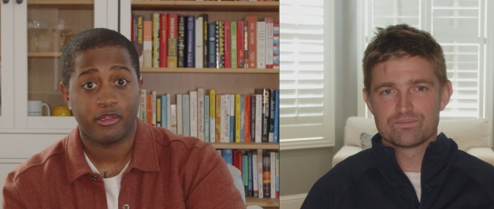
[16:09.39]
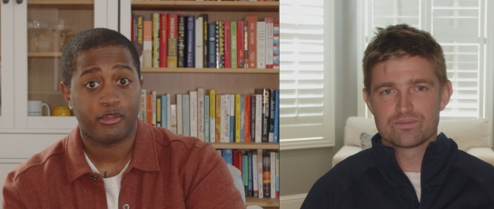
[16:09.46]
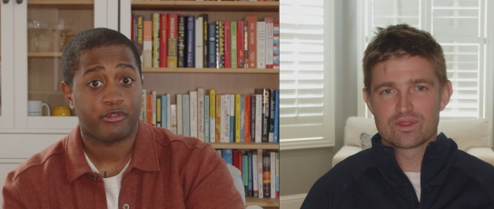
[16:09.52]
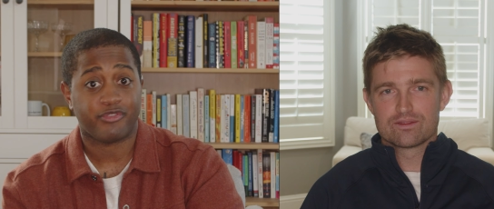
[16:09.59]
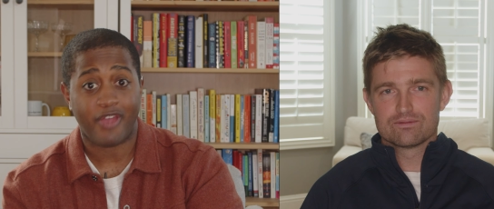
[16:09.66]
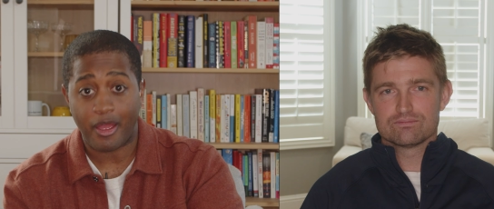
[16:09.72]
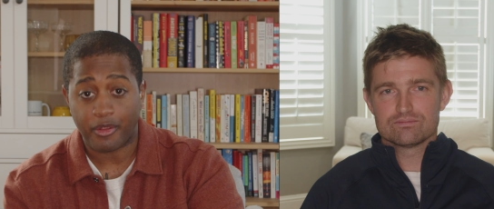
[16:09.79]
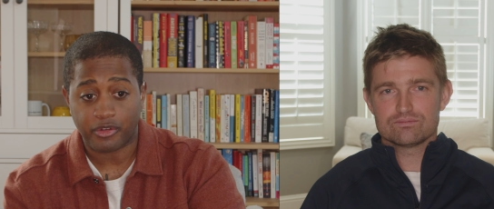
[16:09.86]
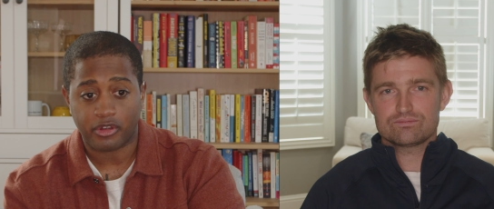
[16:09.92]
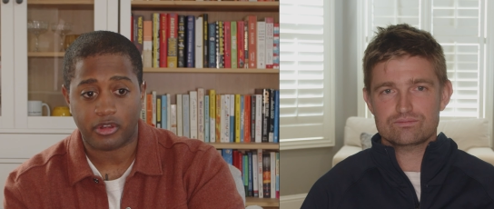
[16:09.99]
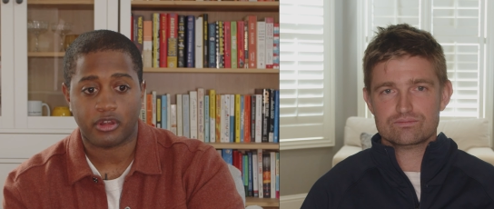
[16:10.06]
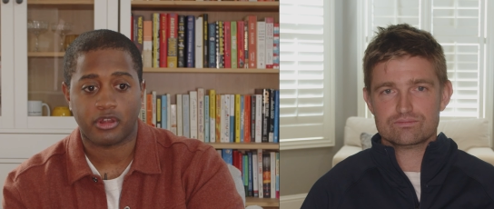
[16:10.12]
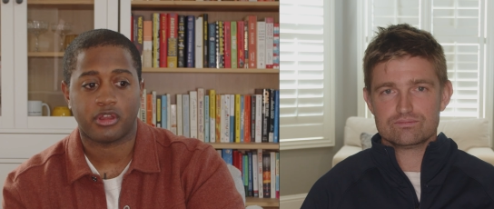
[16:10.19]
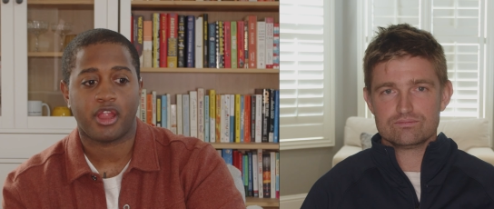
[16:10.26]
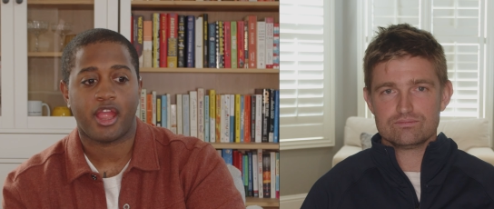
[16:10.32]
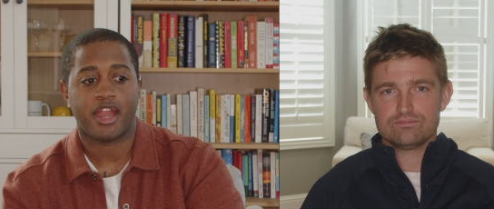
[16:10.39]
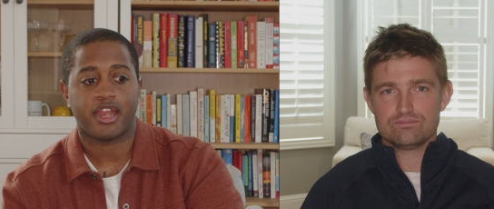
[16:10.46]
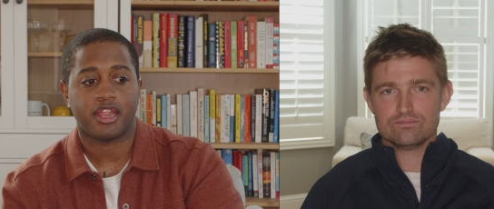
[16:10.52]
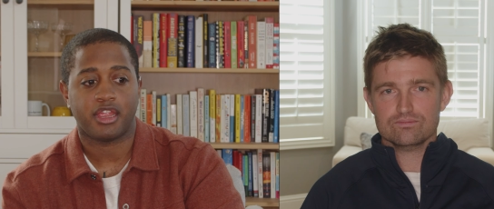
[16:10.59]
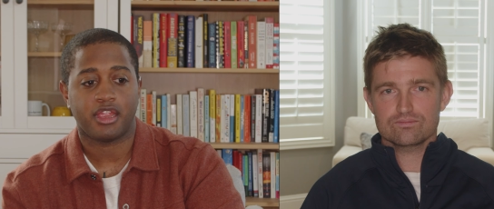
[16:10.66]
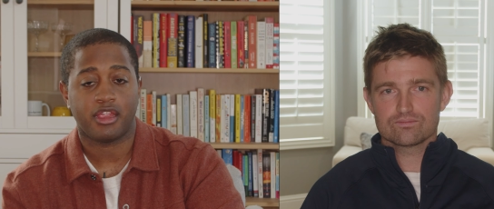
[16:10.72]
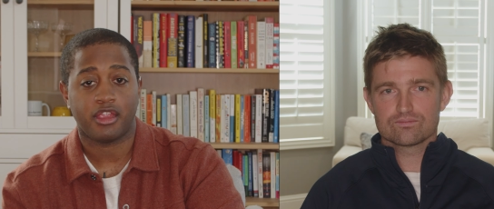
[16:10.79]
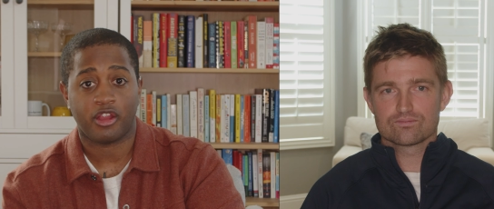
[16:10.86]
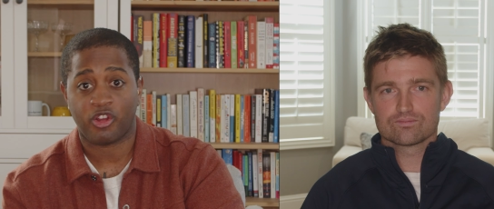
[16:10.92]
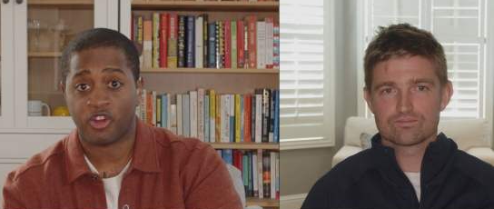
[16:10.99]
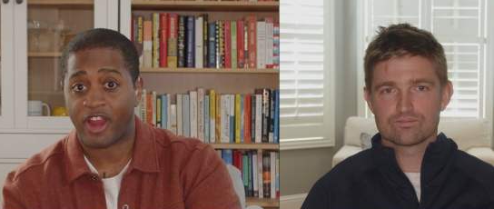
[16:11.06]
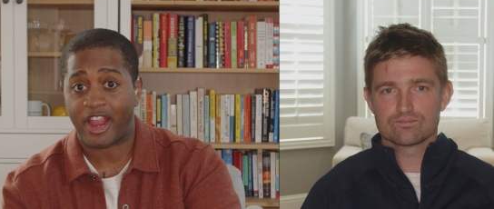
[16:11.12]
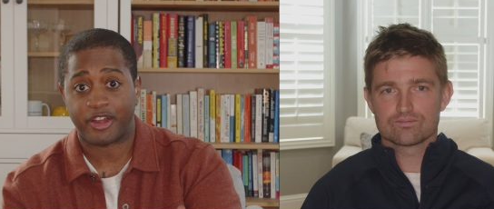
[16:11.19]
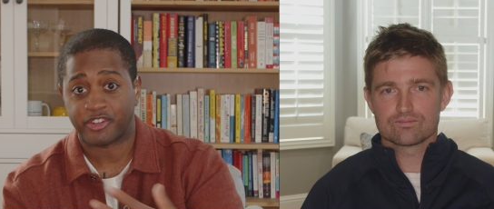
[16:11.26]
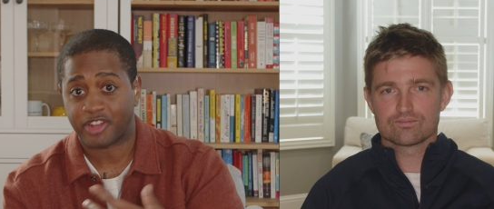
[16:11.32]
Speaker 1: founder, any
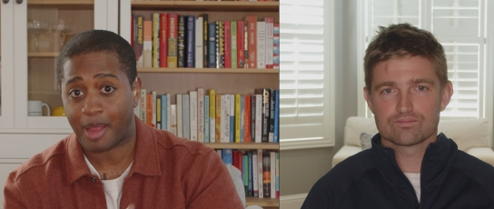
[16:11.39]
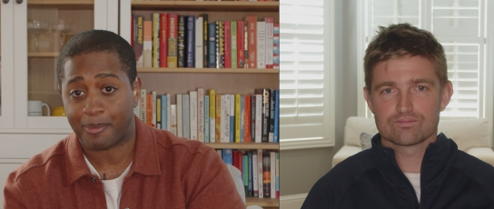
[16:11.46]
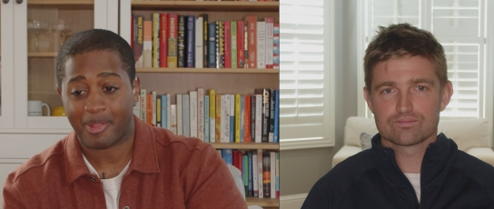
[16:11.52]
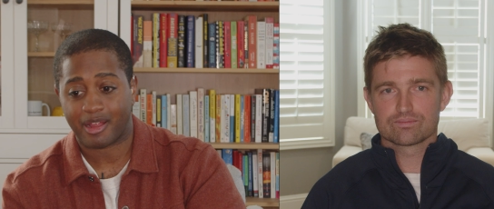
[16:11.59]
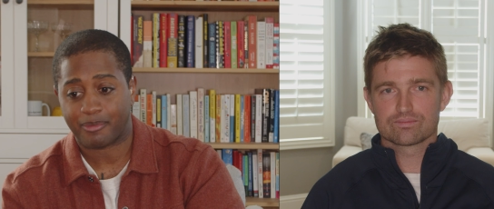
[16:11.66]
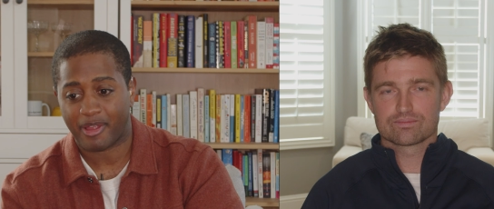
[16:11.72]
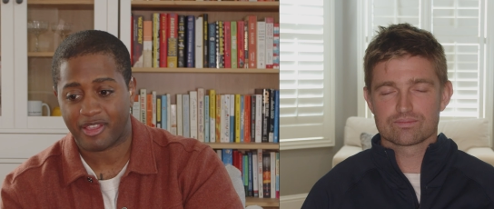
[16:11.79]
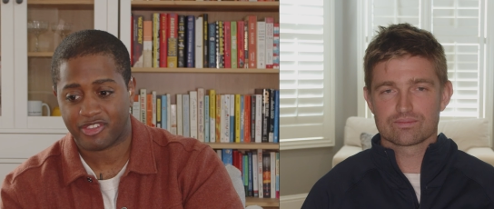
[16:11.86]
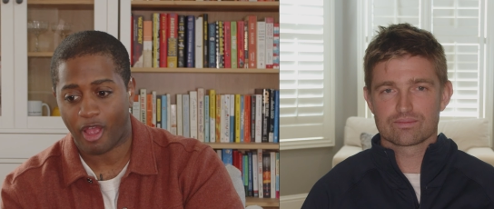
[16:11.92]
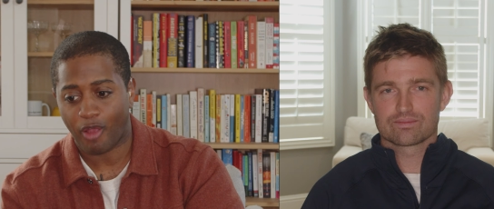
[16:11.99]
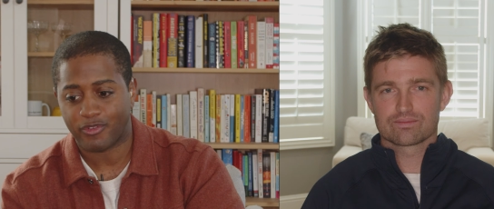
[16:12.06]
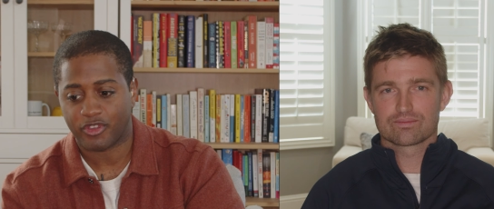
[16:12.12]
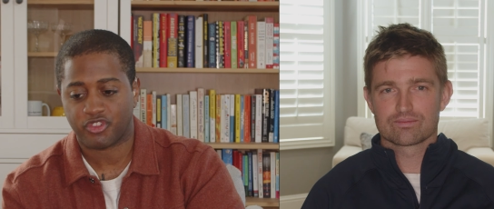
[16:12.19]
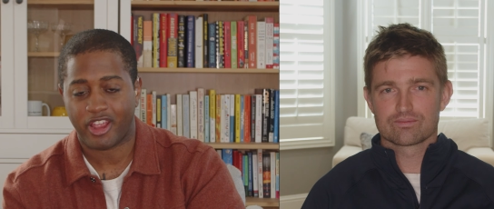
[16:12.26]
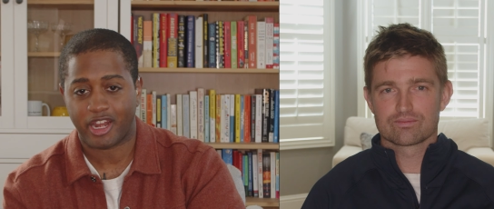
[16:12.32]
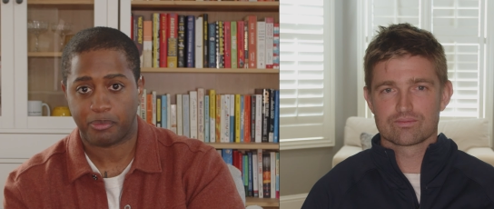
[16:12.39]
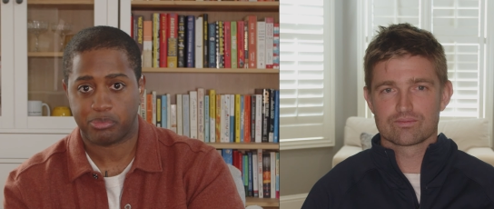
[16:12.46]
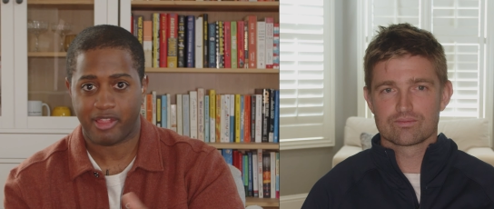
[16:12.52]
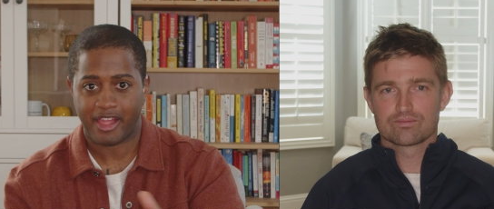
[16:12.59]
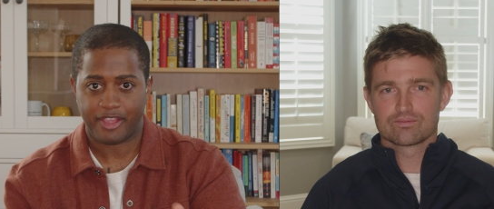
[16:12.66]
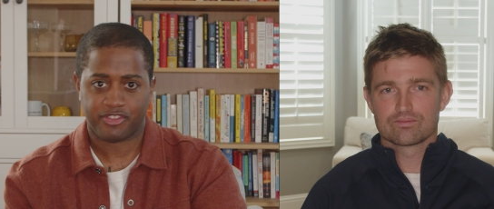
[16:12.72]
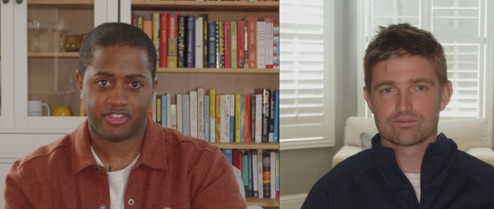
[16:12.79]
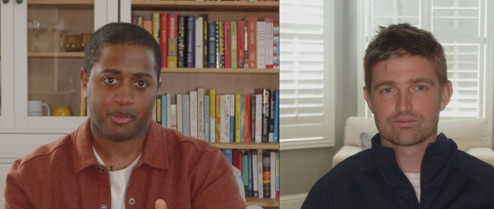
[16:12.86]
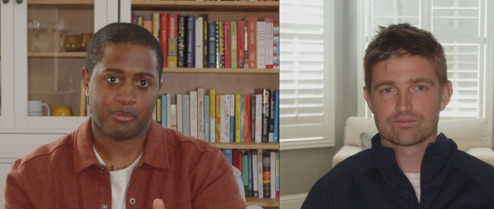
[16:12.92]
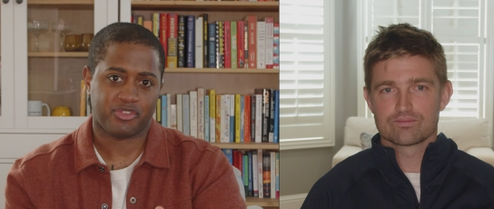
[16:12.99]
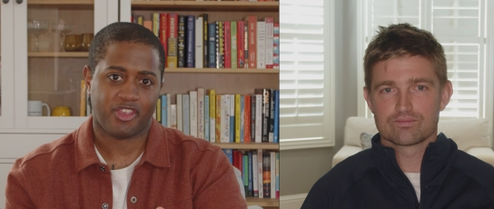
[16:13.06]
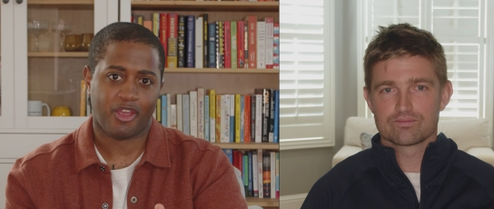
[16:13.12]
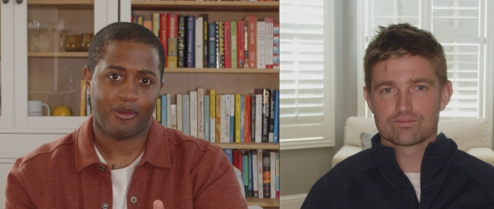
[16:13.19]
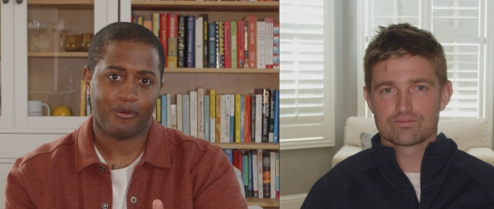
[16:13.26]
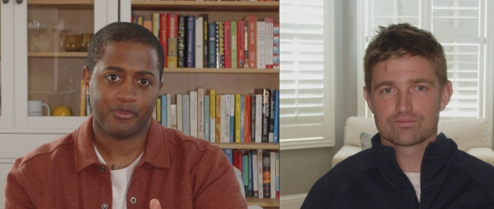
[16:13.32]
creator type like myself is trying to place
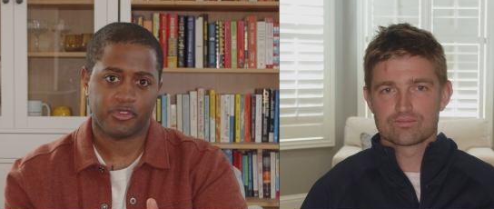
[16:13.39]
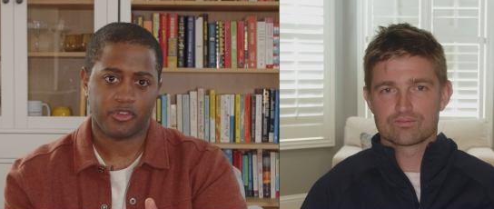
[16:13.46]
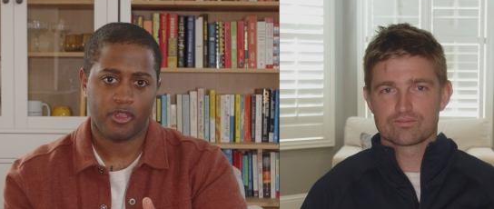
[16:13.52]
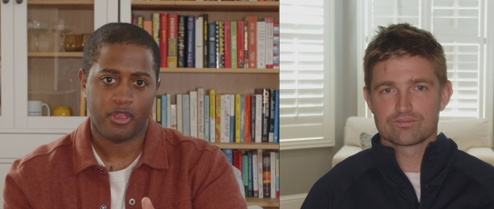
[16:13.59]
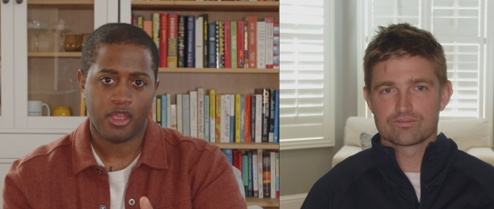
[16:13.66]
themselves